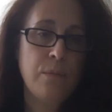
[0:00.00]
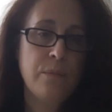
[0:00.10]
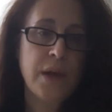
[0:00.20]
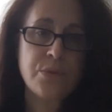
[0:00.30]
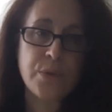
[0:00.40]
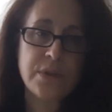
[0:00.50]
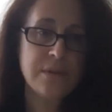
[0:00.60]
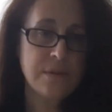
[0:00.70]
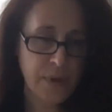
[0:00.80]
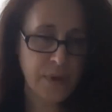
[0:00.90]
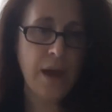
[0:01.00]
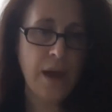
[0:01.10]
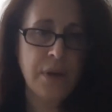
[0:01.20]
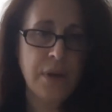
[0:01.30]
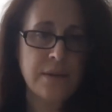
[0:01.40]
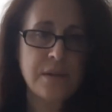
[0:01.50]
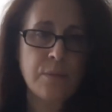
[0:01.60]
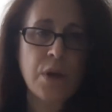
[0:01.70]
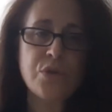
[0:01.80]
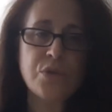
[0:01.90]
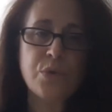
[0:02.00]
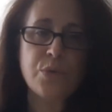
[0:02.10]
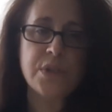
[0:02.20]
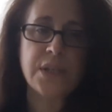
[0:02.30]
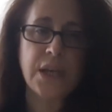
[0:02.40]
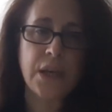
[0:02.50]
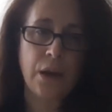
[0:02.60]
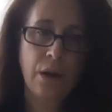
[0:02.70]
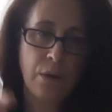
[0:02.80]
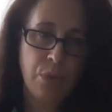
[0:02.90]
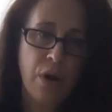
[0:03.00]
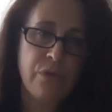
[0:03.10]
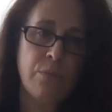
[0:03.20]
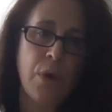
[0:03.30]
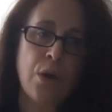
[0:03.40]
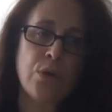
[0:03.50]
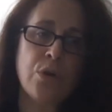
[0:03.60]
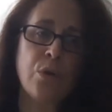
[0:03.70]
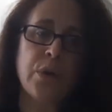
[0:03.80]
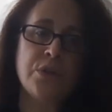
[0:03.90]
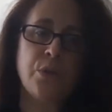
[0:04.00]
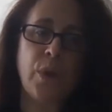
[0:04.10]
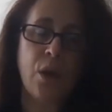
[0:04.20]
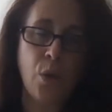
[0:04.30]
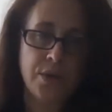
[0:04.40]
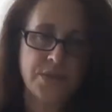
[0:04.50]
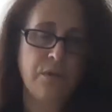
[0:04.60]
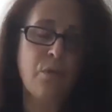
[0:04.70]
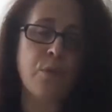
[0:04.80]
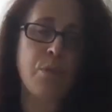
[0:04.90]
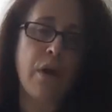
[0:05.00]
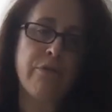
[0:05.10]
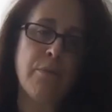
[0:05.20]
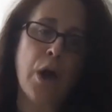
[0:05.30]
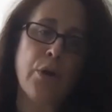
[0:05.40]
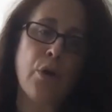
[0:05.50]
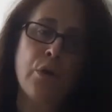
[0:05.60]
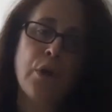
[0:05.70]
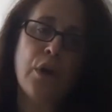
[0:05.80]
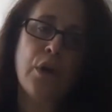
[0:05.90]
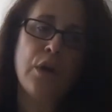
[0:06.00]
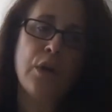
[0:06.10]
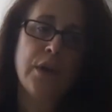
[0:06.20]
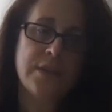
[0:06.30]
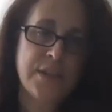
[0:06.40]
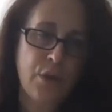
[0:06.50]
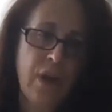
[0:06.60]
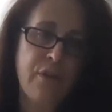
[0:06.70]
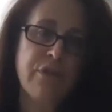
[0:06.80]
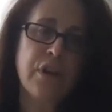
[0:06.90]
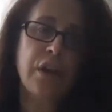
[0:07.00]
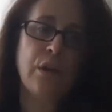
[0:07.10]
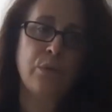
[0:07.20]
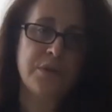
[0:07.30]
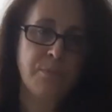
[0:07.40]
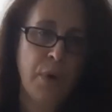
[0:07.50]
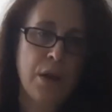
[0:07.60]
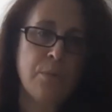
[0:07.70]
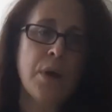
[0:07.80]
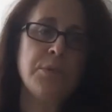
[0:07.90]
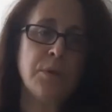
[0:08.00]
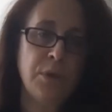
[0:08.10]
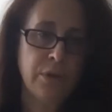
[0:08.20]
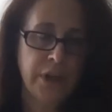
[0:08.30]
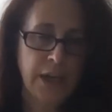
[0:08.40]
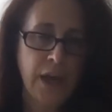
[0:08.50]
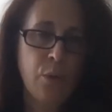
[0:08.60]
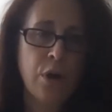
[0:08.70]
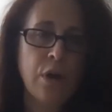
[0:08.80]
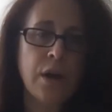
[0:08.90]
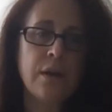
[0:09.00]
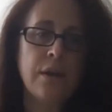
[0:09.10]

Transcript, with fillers: That's what's been happening in some countries where we're seeing a nonprofit model go into a quasi for-profit model. In South Africa, it was bottom-up community network.